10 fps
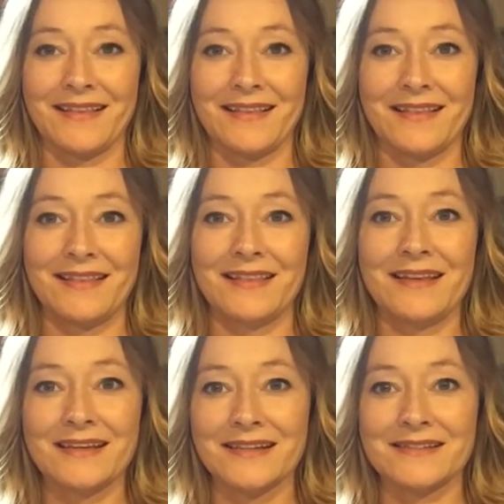
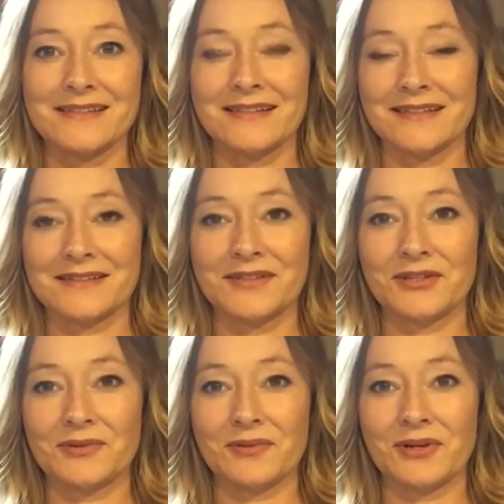this is going
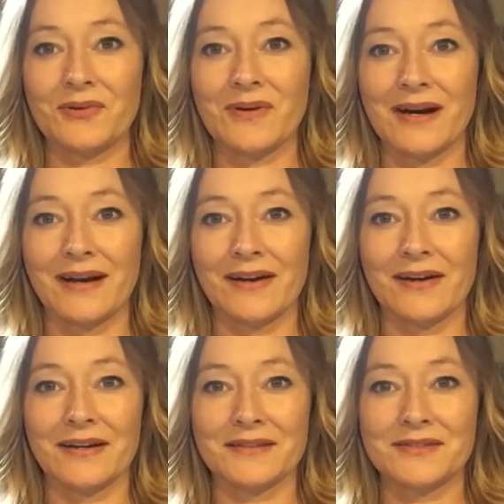to
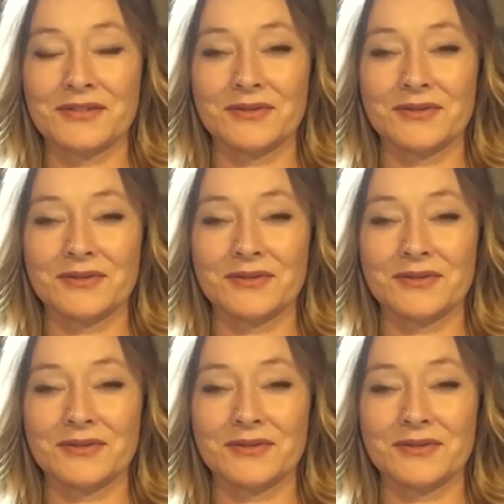require each